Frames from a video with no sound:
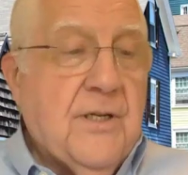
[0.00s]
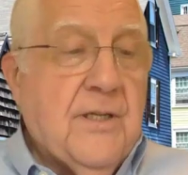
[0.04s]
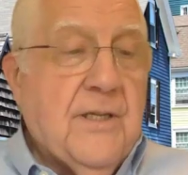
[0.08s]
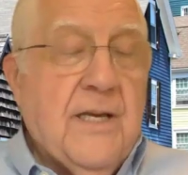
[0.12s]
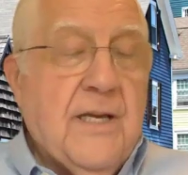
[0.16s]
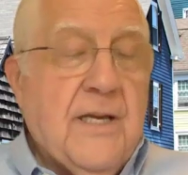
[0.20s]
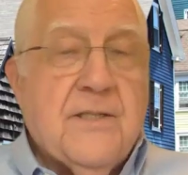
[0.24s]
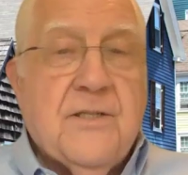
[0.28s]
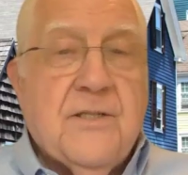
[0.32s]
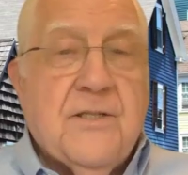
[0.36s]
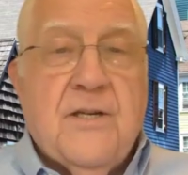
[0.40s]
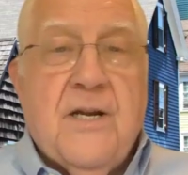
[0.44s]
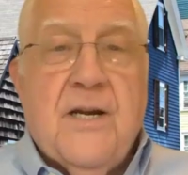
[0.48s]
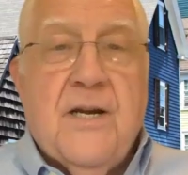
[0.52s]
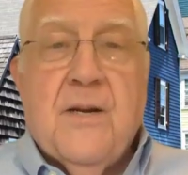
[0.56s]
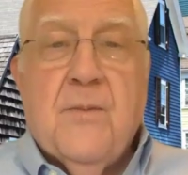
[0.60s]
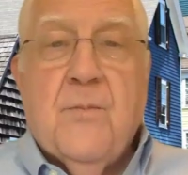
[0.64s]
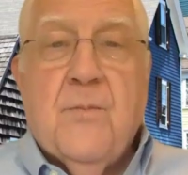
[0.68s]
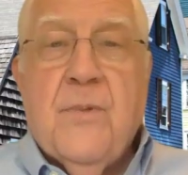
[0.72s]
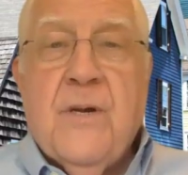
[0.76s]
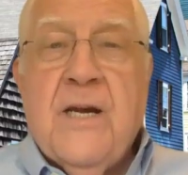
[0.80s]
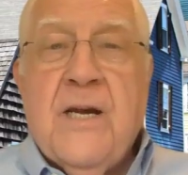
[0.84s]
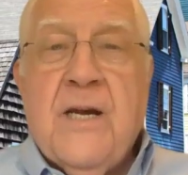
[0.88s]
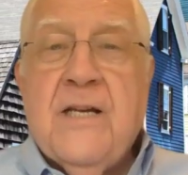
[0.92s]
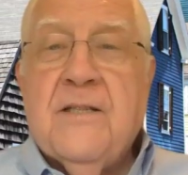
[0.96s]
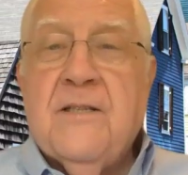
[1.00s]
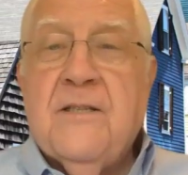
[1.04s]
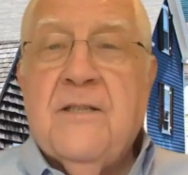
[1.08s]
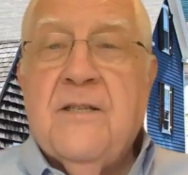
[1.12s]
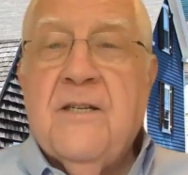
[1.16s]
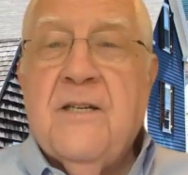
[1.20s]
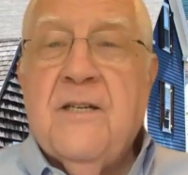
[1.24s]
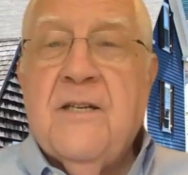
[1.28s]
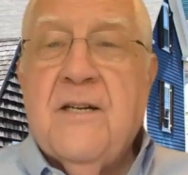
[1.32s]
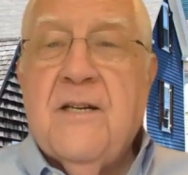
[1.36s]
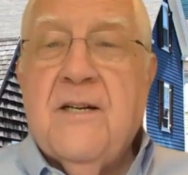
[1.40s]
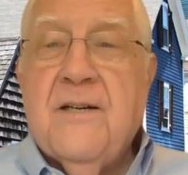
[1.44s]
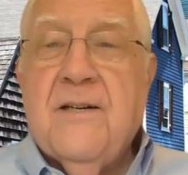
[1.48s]
And that's not a bad
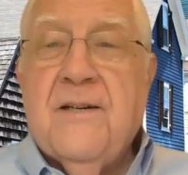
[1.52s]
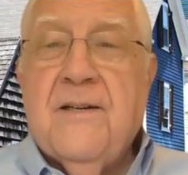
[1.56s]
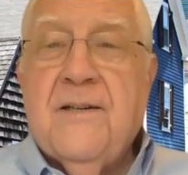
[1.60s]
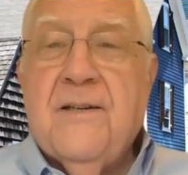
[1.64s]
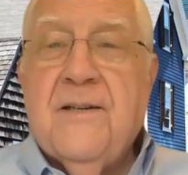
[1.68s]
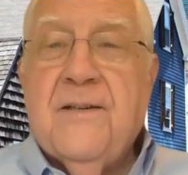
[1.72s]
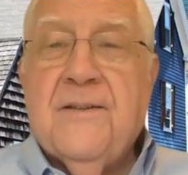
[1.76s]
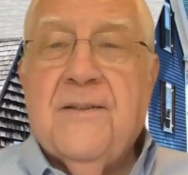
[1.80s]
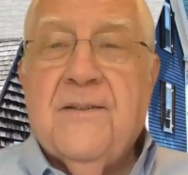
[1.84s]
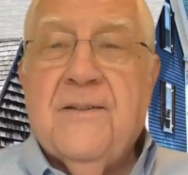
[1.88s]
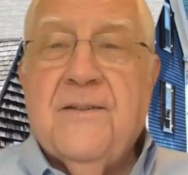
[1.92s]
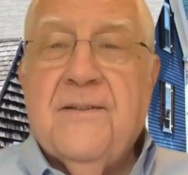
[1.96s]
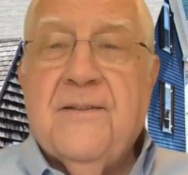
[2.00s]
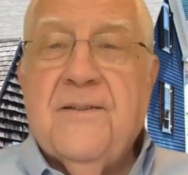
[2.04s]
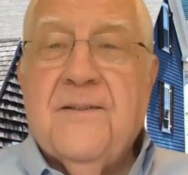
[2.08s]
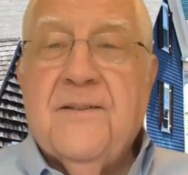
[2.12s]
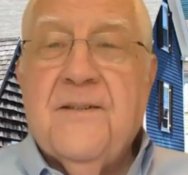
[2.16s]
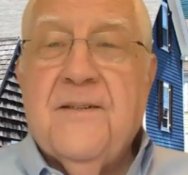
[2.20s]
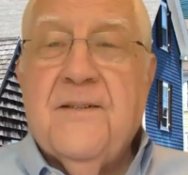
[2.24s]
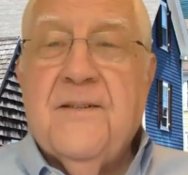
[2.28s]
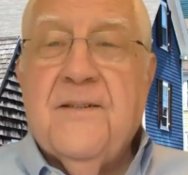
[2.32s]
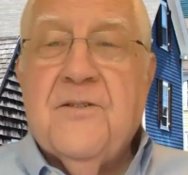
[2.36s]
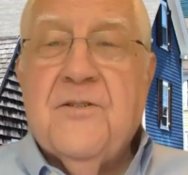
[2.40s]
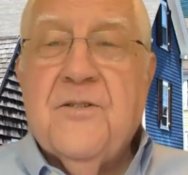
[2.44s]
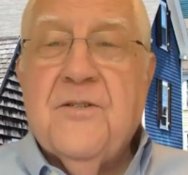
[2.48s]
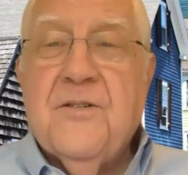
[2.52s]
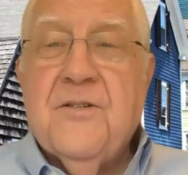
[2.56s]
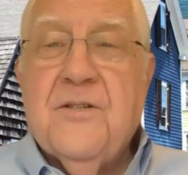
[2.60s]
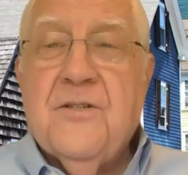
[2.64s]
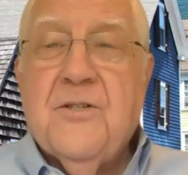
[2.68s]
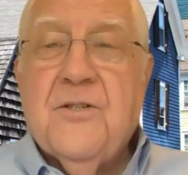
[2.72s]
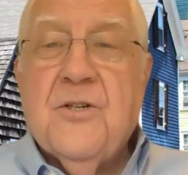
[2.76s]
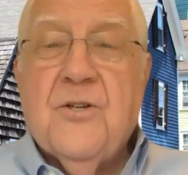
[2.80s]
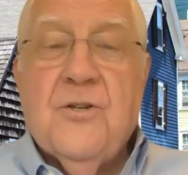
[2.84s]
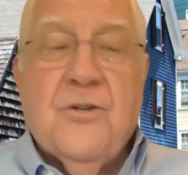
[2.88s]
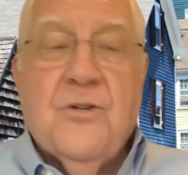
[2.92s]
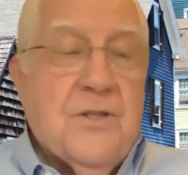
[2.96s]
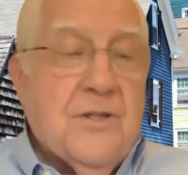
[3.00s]
thing. Uh, it's,
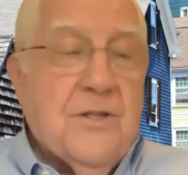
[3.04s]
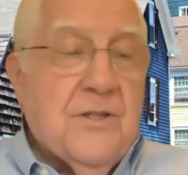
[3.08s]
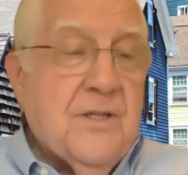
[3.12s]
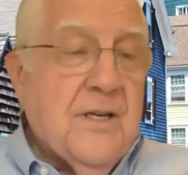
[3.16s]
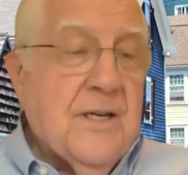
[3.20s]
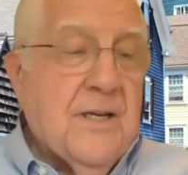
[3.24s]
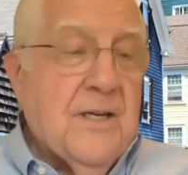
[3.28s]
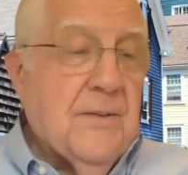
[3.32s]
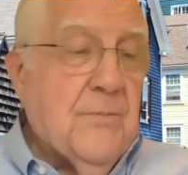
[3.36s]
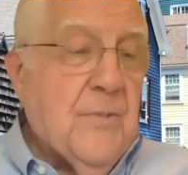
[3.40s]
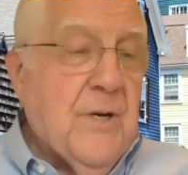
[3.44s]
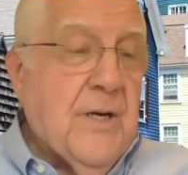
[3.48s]
it's a good thing.